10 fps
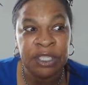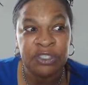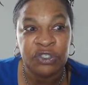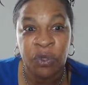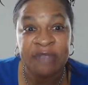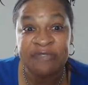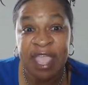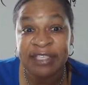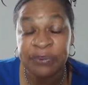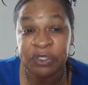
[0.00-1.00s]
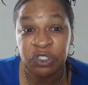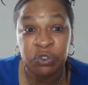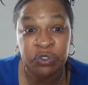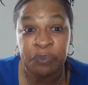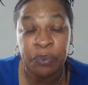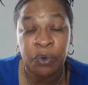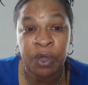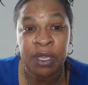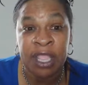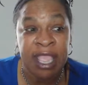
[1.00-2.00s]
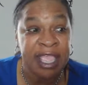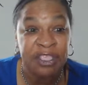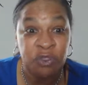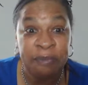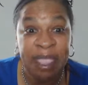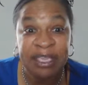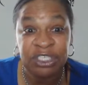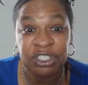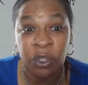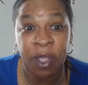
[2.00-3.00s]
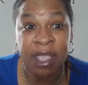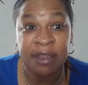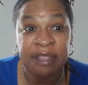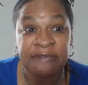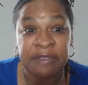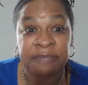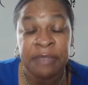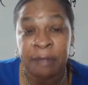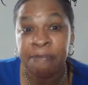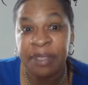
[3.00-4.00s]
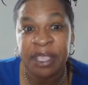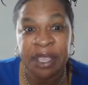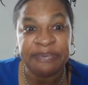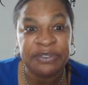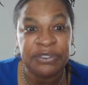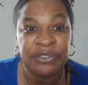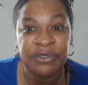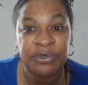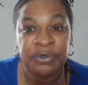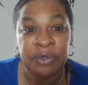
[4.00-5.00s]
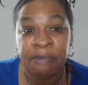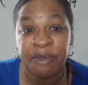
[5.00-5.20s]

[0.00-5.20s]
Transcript: So if that's what you support and you made a show out of it, big ups to you.